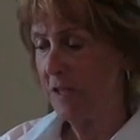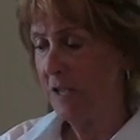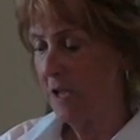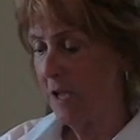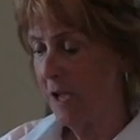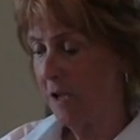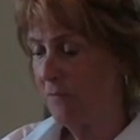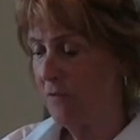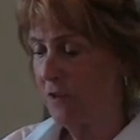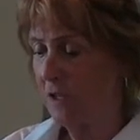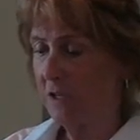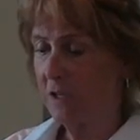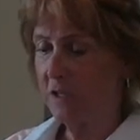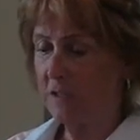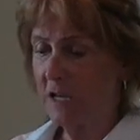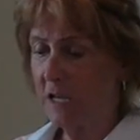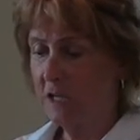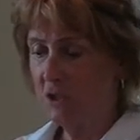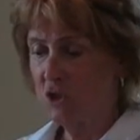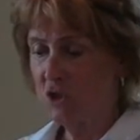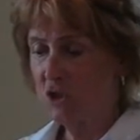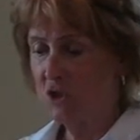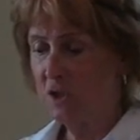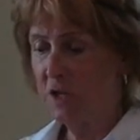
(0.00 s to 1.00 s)
they have the
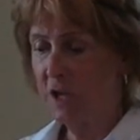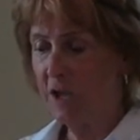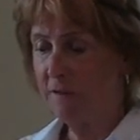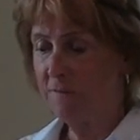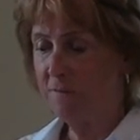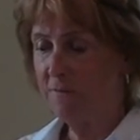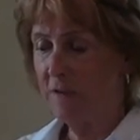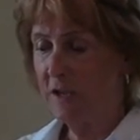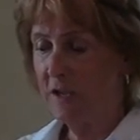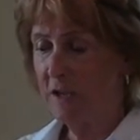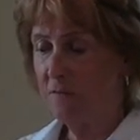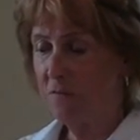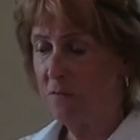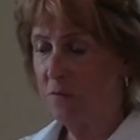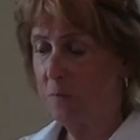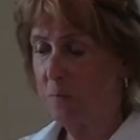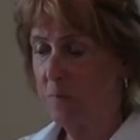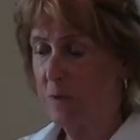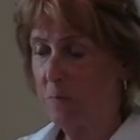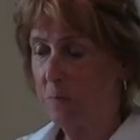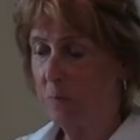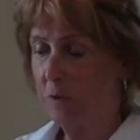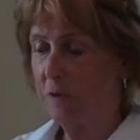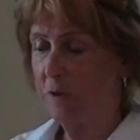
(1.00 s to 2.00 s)
Connection Cafe for
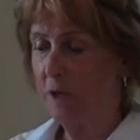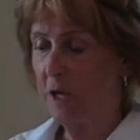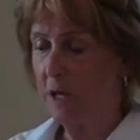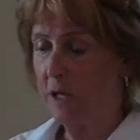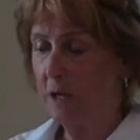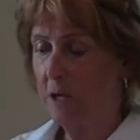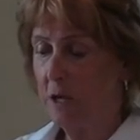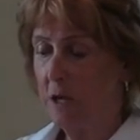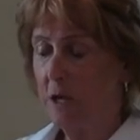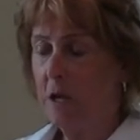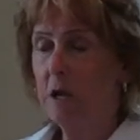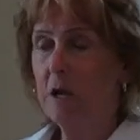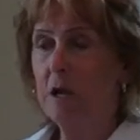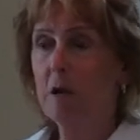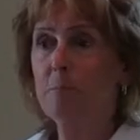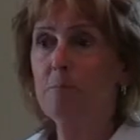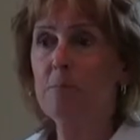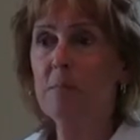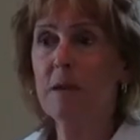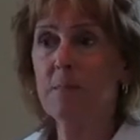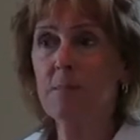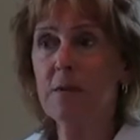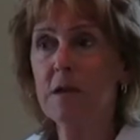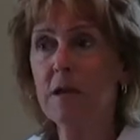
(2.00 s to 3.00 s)
people that
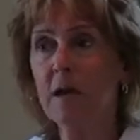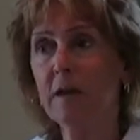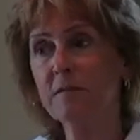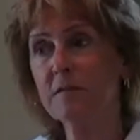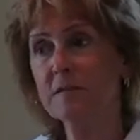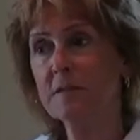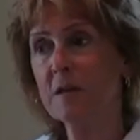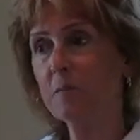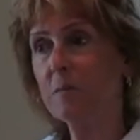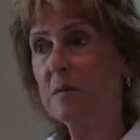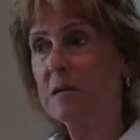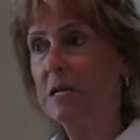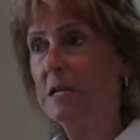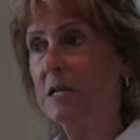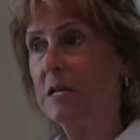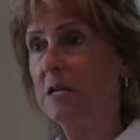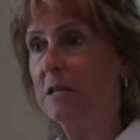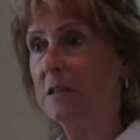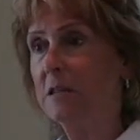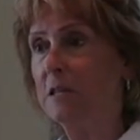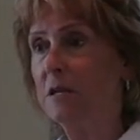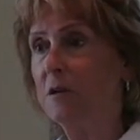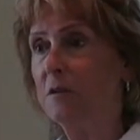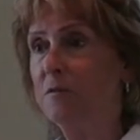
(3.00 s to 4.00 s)
maybe have somebody
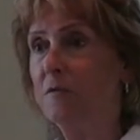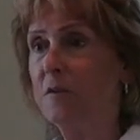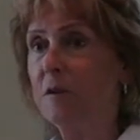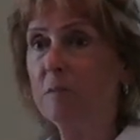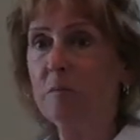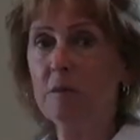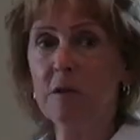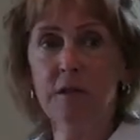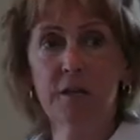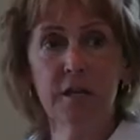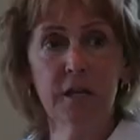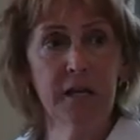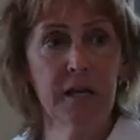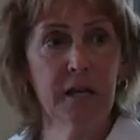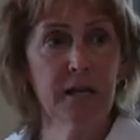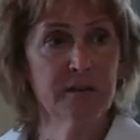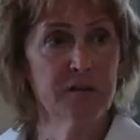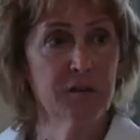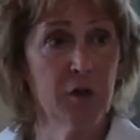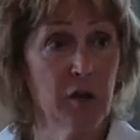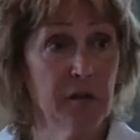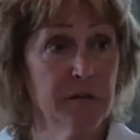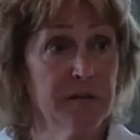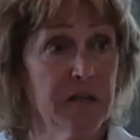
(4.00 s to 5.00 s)
in their family that
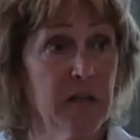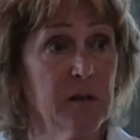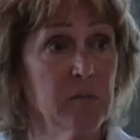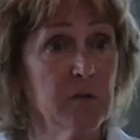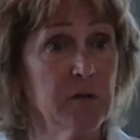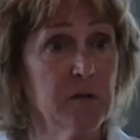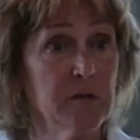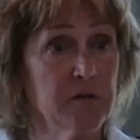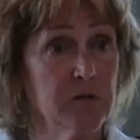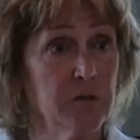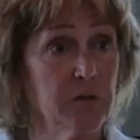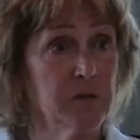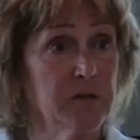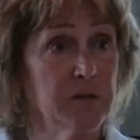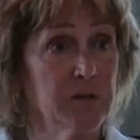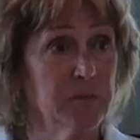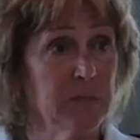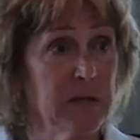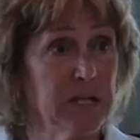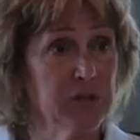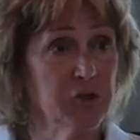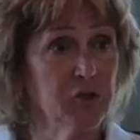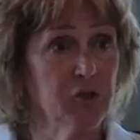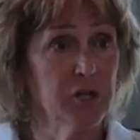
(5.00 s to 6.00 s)
has Alzheimer's or
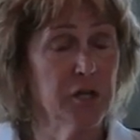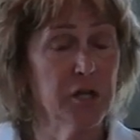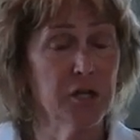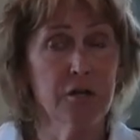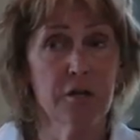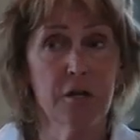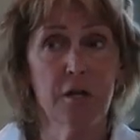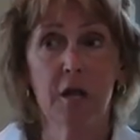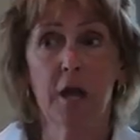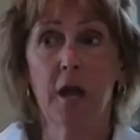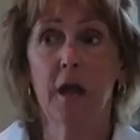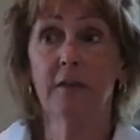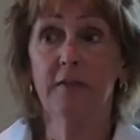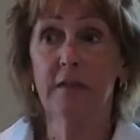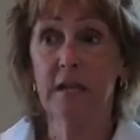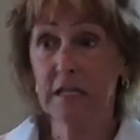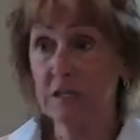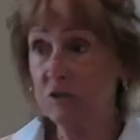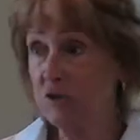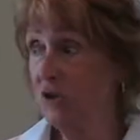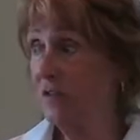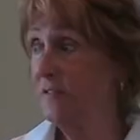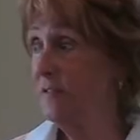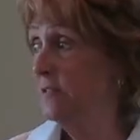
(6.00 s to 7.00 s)
dementia, and they
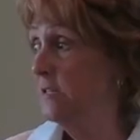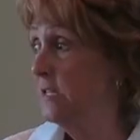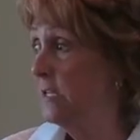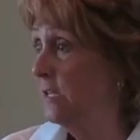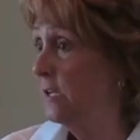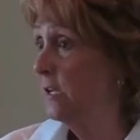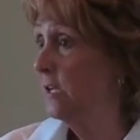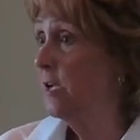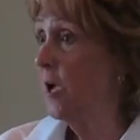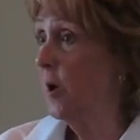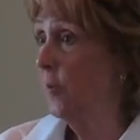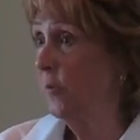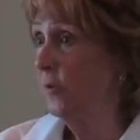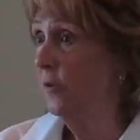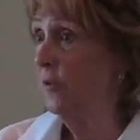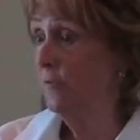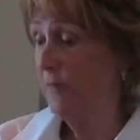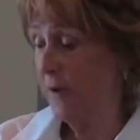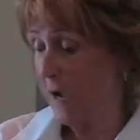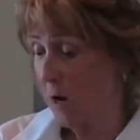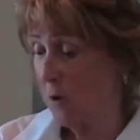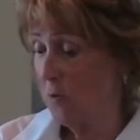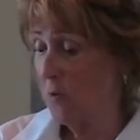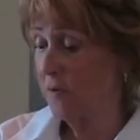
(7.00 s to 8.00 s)
just need a couple
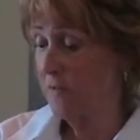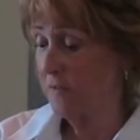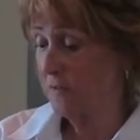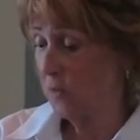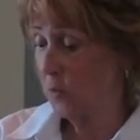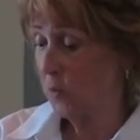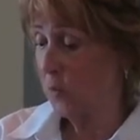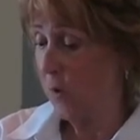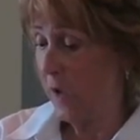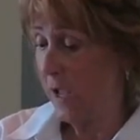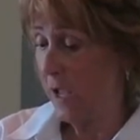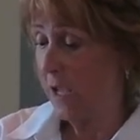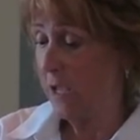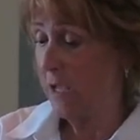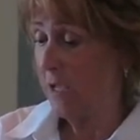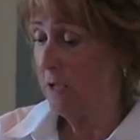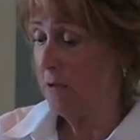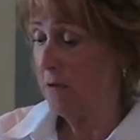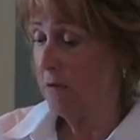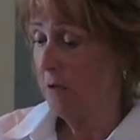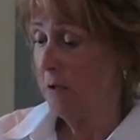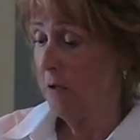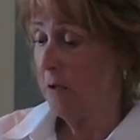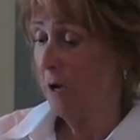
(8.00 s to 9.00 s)
of hours
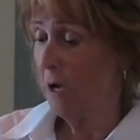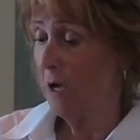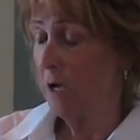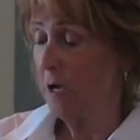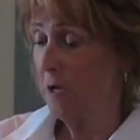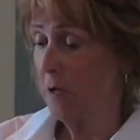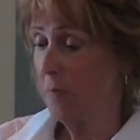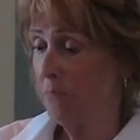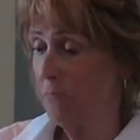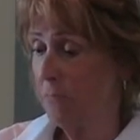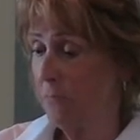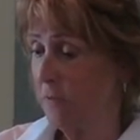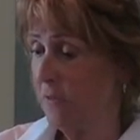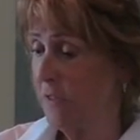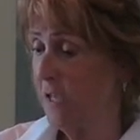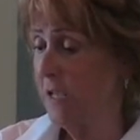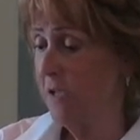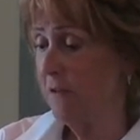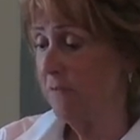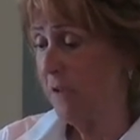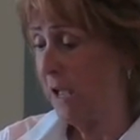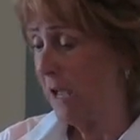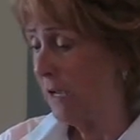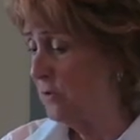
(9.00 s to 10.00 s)
away. They
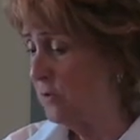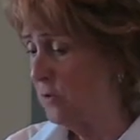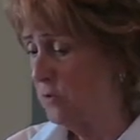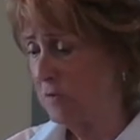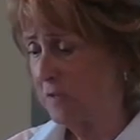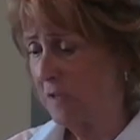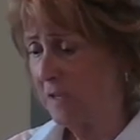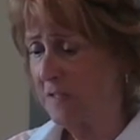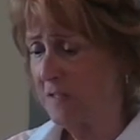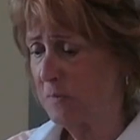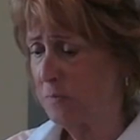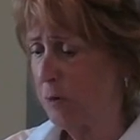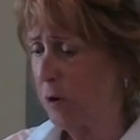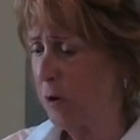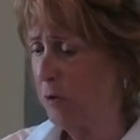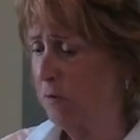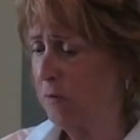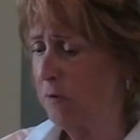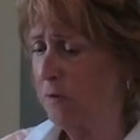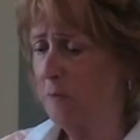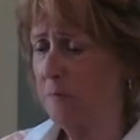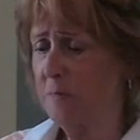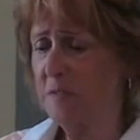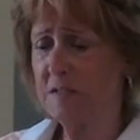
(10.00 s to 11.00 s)
have exercise
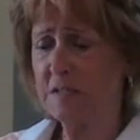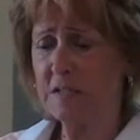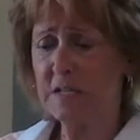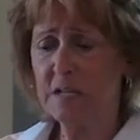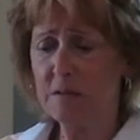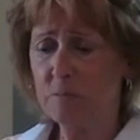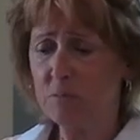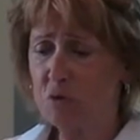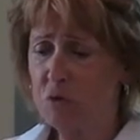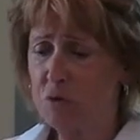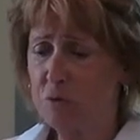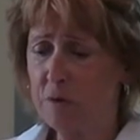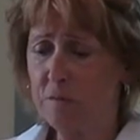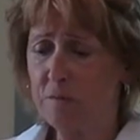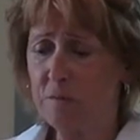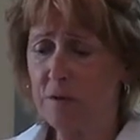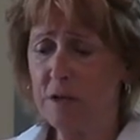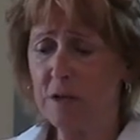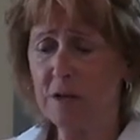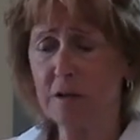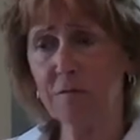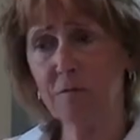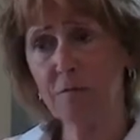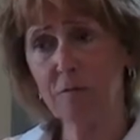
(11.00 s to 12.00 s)
programs, team
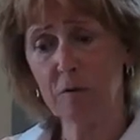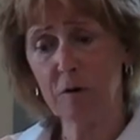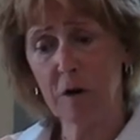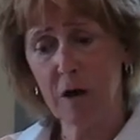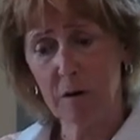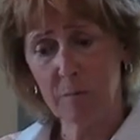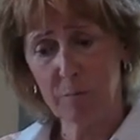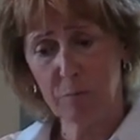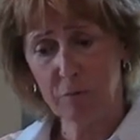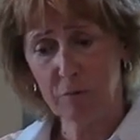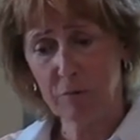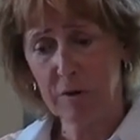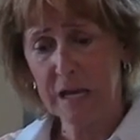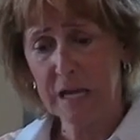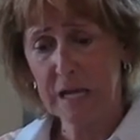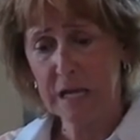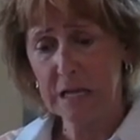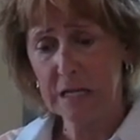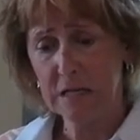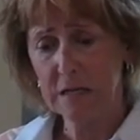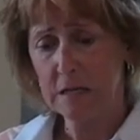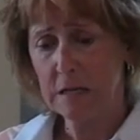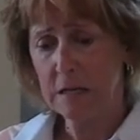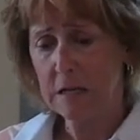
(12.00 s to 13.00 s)
trivia for our
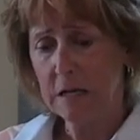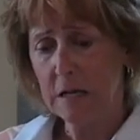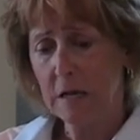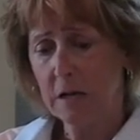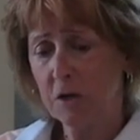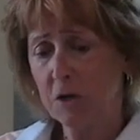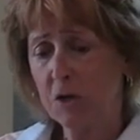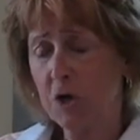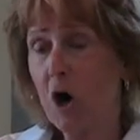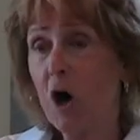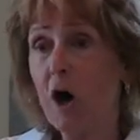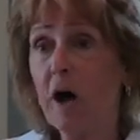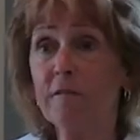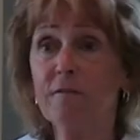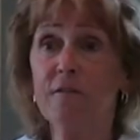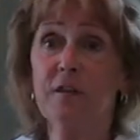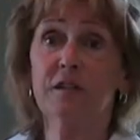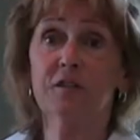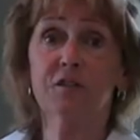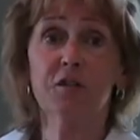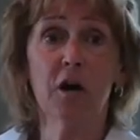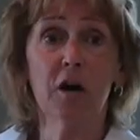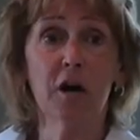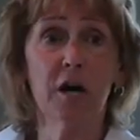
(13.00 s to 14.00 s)
brain,
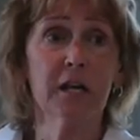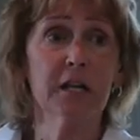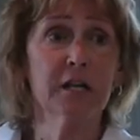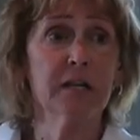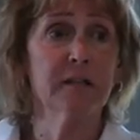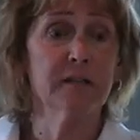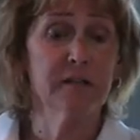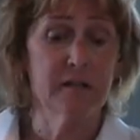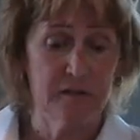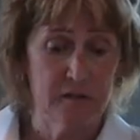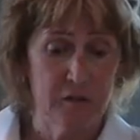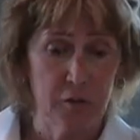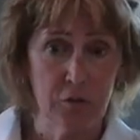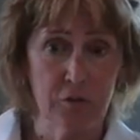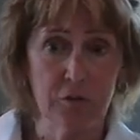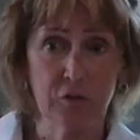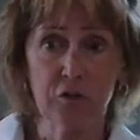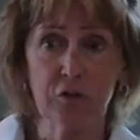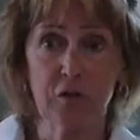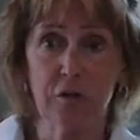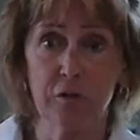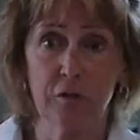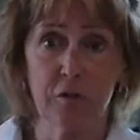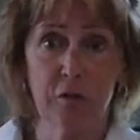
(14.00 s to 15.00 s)
coffee talk and
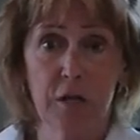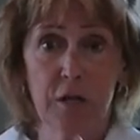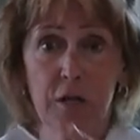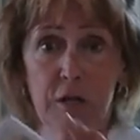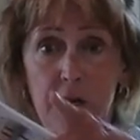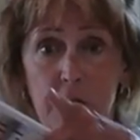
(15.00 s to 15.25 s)
social.